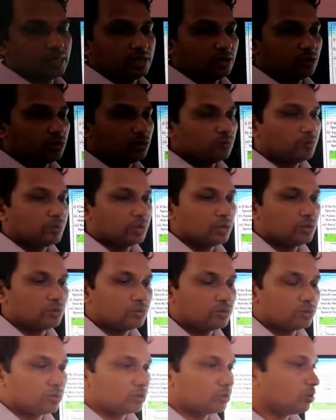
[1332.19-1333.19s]
I hope
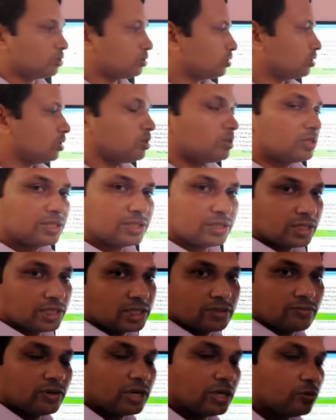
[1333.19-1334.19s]
you got all these
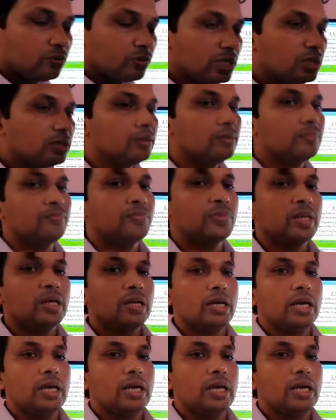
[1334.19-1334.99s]
things very well.